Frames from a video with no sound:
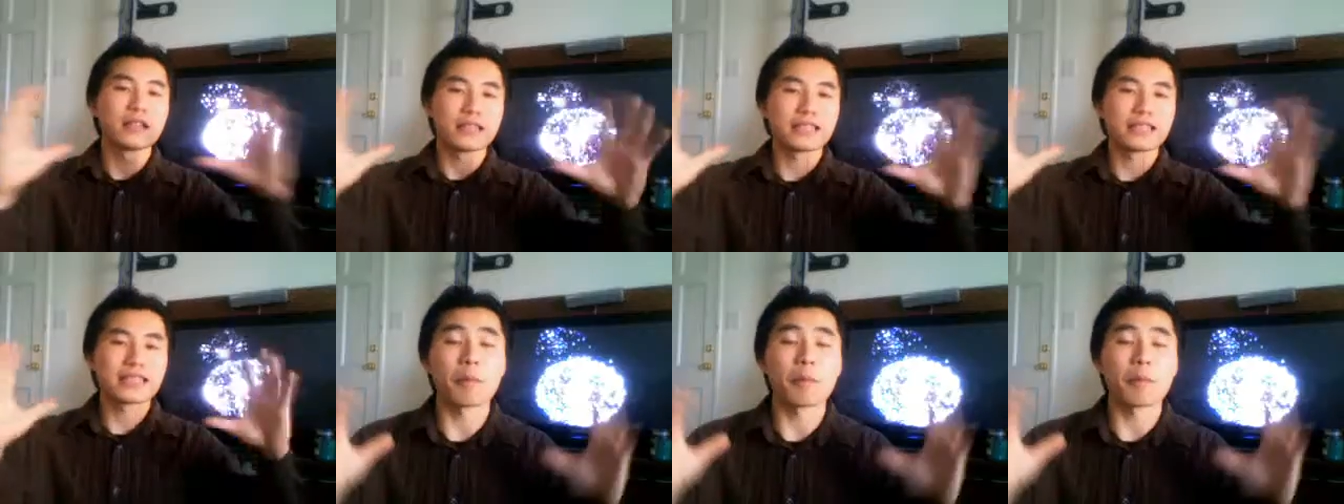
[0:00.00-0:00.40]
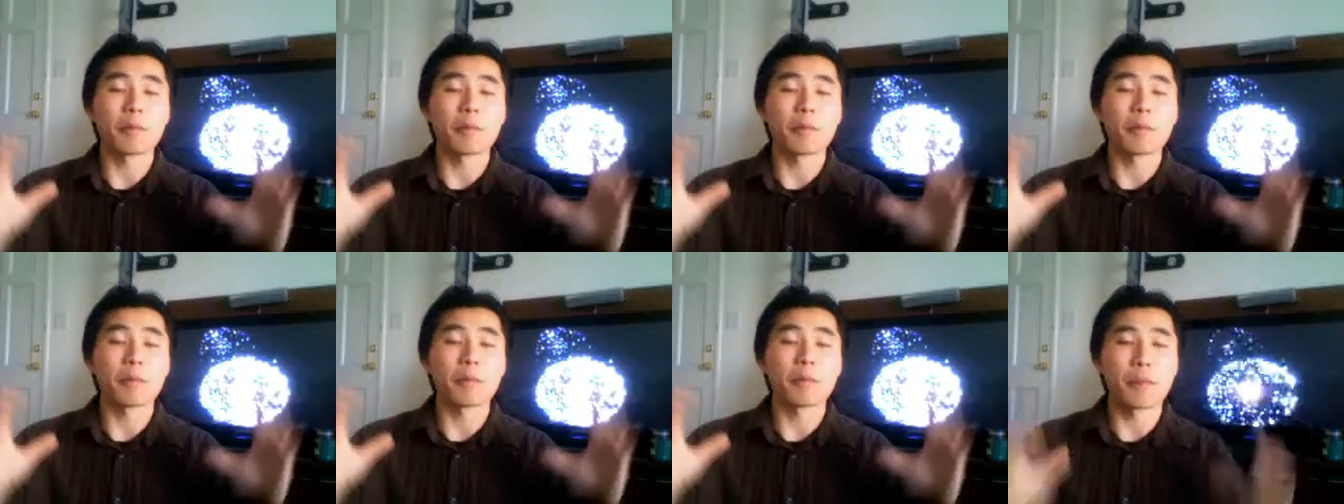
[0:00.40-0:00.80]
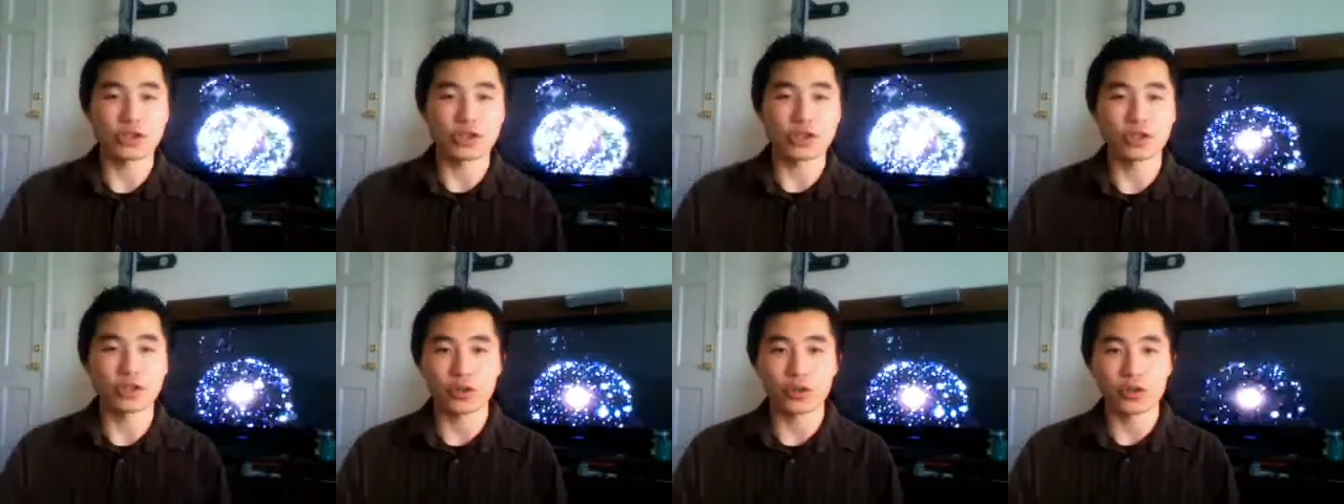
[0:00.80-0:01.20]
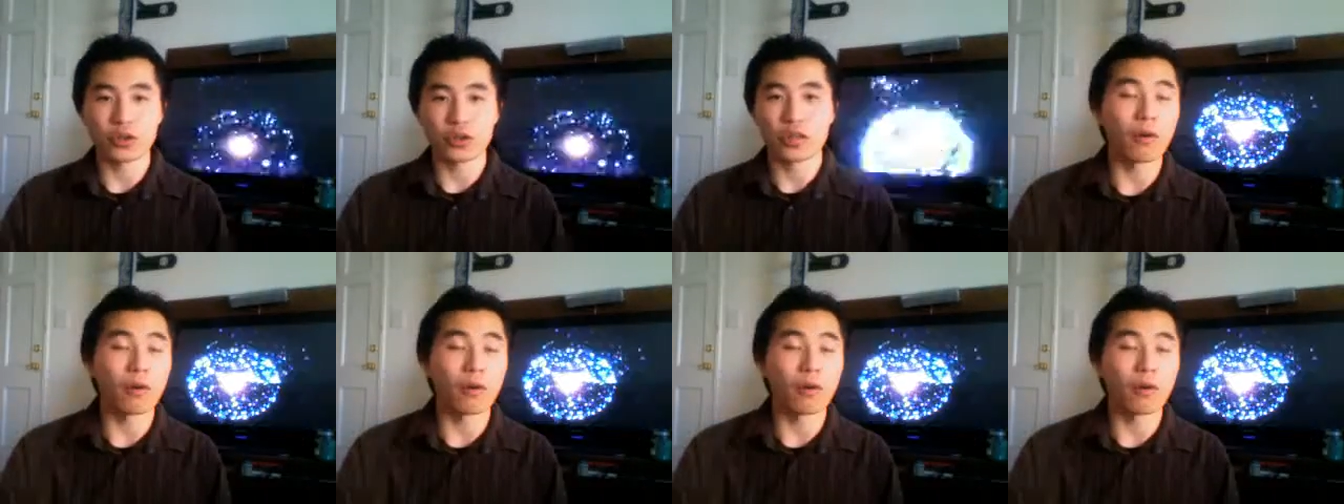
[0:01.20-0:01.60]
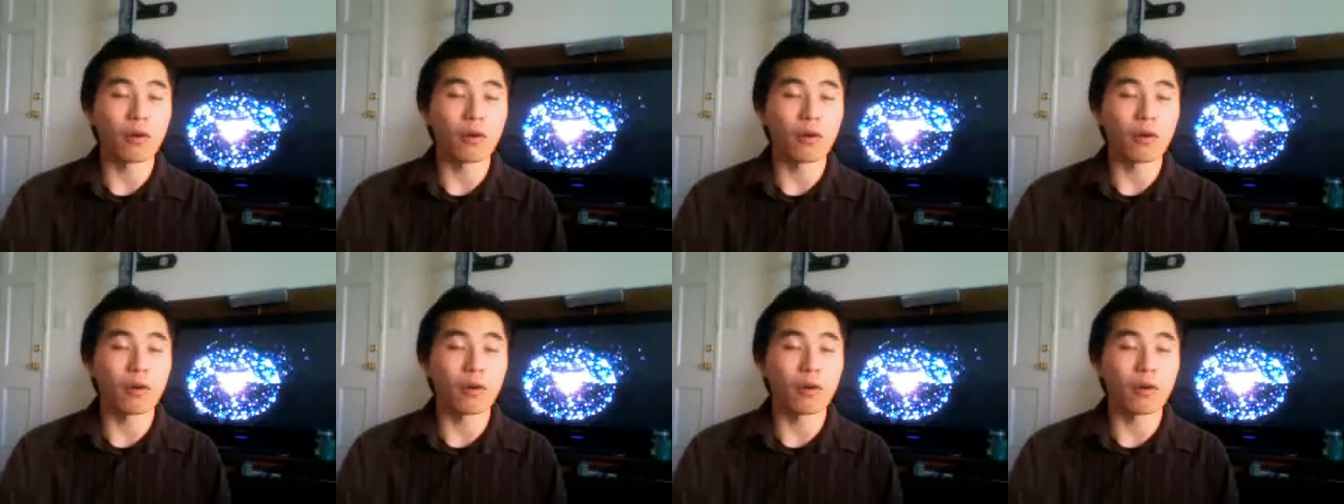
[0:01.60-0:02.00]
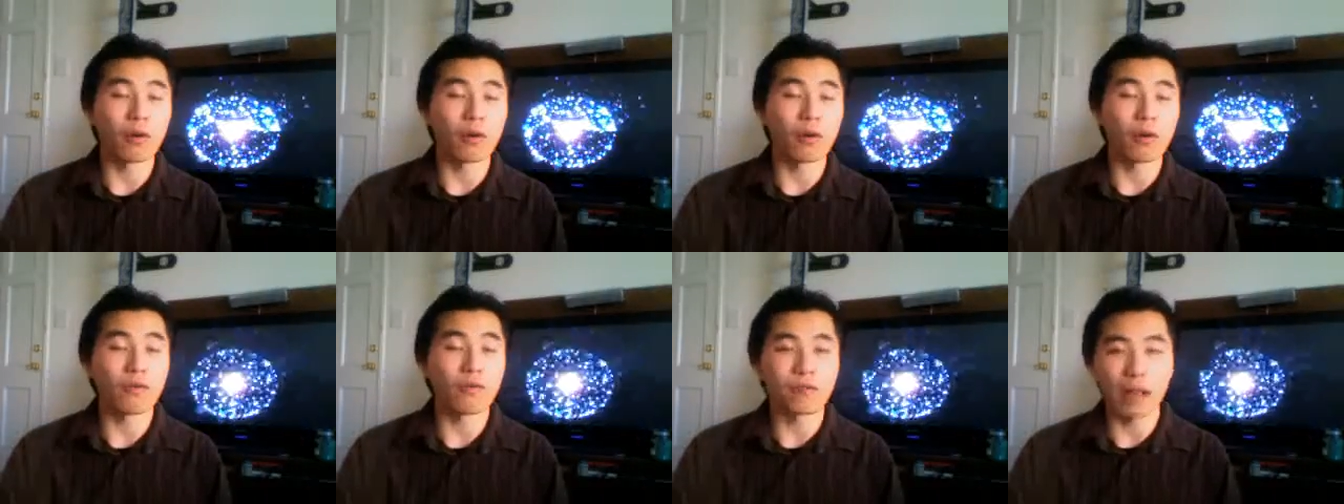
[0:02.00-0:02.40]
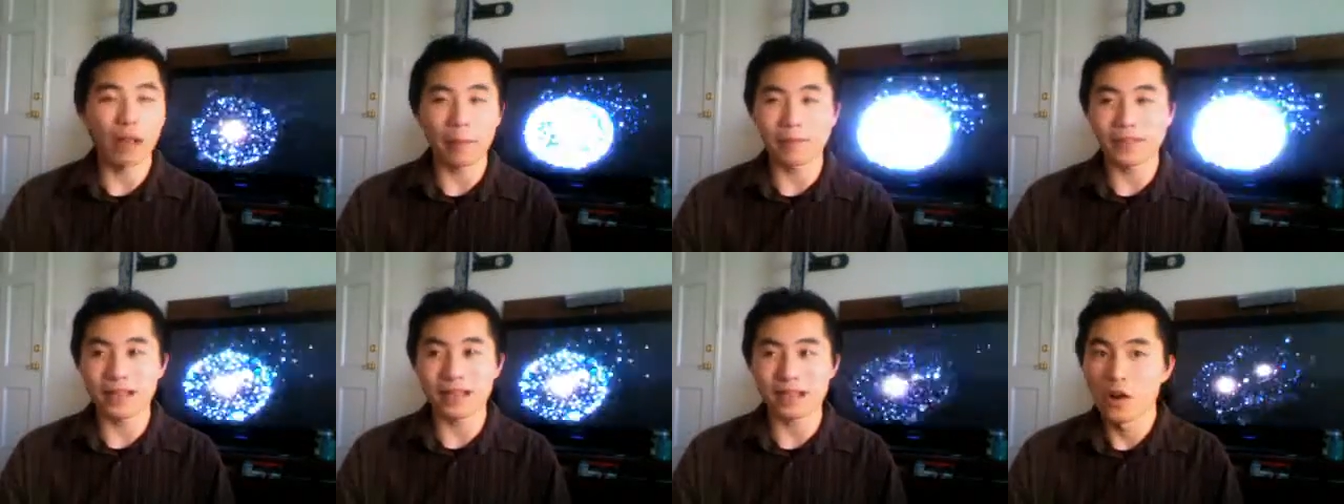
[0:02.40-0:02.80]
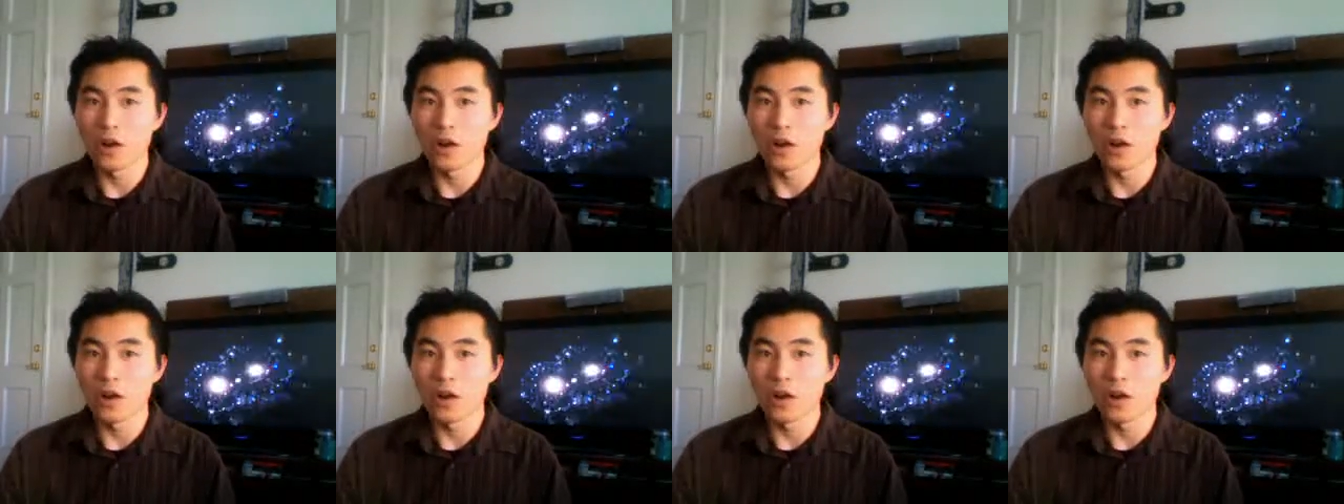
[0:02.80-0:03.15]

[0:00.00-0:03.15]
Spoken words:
sizable pictures, that would fill one floppy disk.